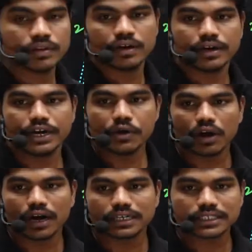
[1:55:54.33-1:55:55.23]
Did you all
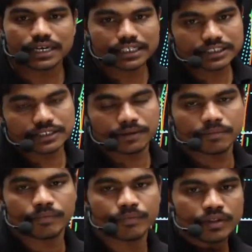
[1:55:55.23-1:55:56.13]
understand this?
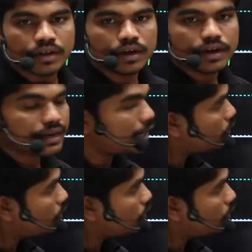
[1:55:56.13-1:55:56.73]
Can you